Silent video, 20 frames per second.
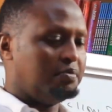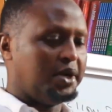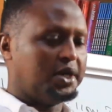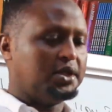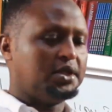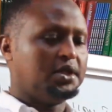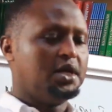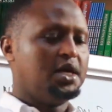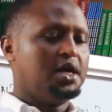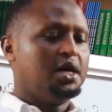
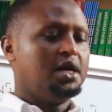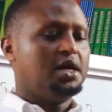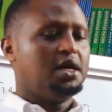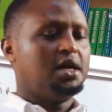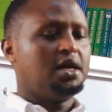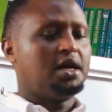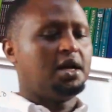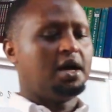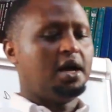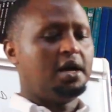but
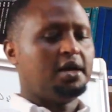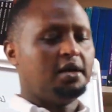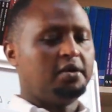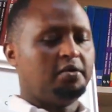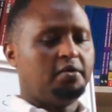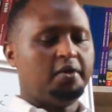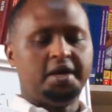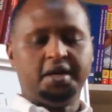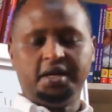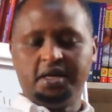he
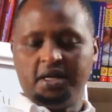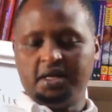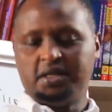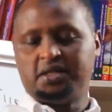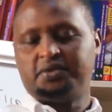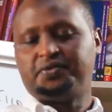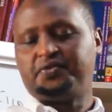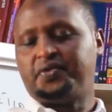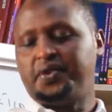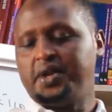can, when he
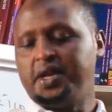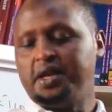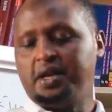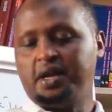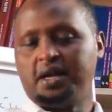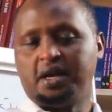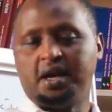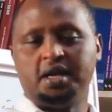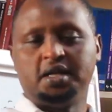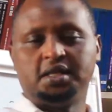is free,
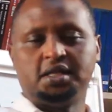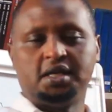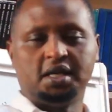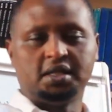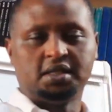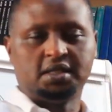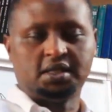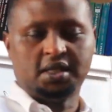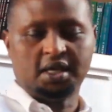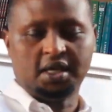he can
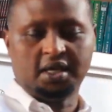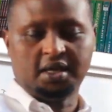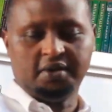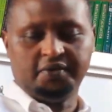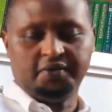just check